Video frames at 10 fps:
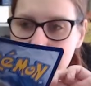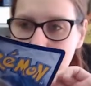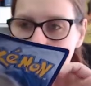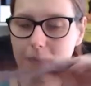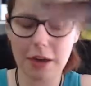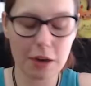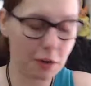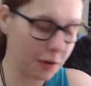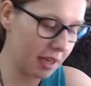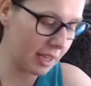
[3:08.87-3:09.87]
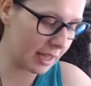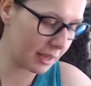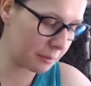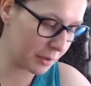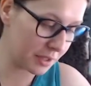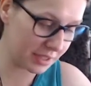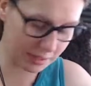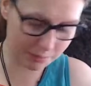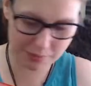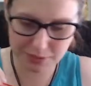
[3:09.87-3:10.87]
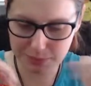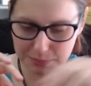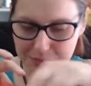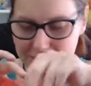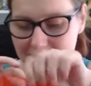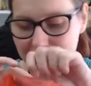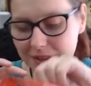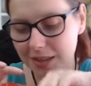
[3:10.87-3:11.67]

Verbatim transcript: I think I already got it because I bought the box here.